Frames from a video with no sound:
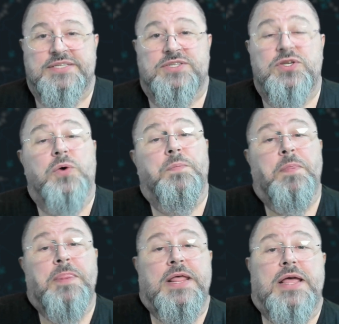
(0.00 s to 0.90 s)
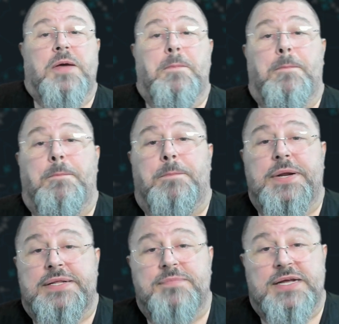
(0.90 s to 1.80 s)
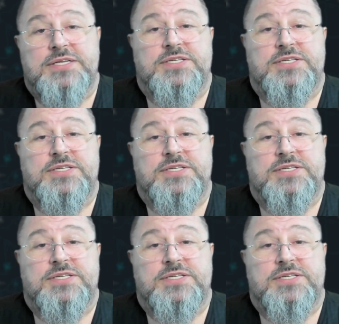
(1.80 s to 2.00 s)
So pretty much,